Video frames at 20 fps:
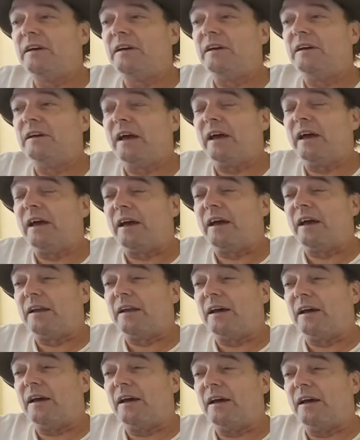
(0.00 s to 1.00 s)

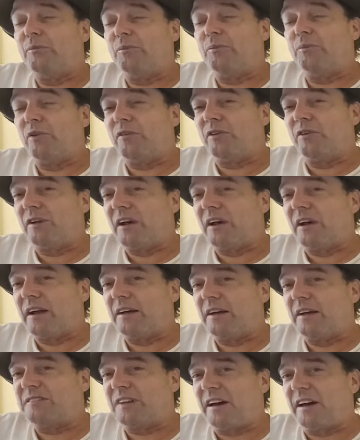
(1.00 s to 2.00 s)
And believe it or not,
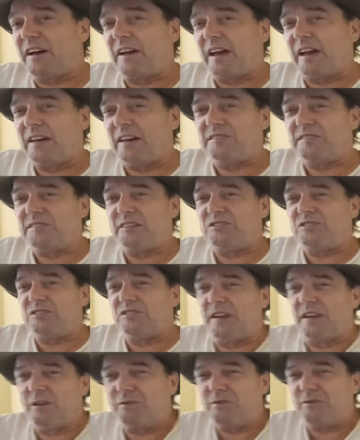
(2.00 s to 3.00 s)
I saw a gas station
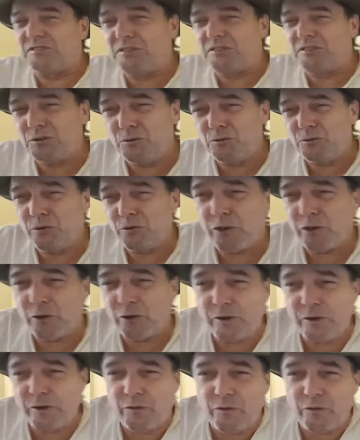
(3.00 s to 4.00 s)
that was
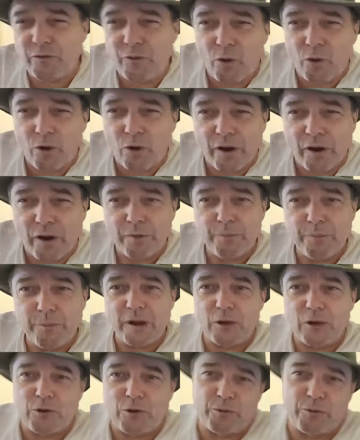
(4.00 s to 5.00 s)
234, but
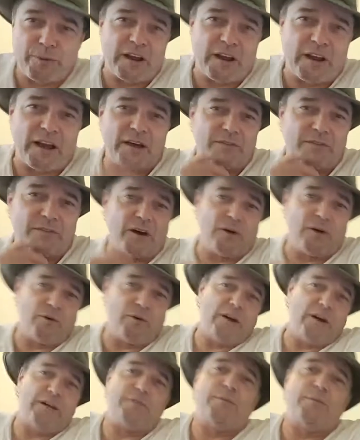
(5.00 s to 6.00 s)
it would have been a half
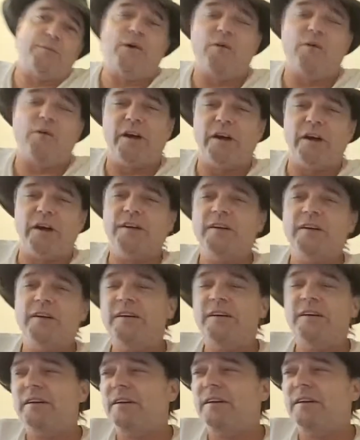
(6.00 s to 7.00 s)
hour out of my way.
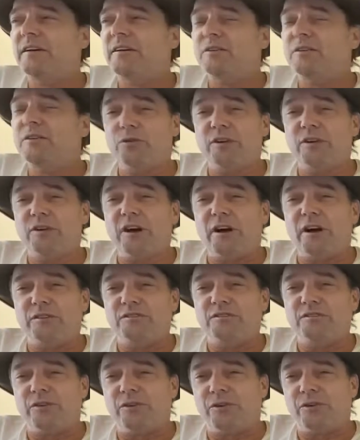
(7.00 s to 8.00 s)

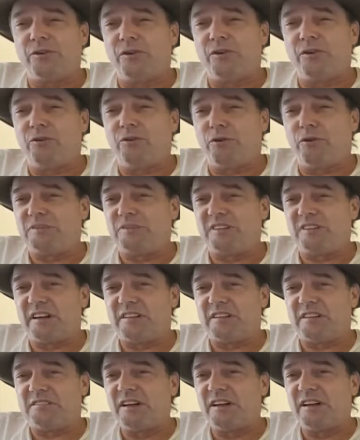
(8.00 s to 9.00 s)

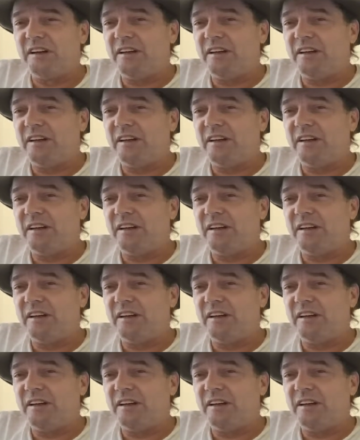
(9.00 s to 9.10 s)
$2.34.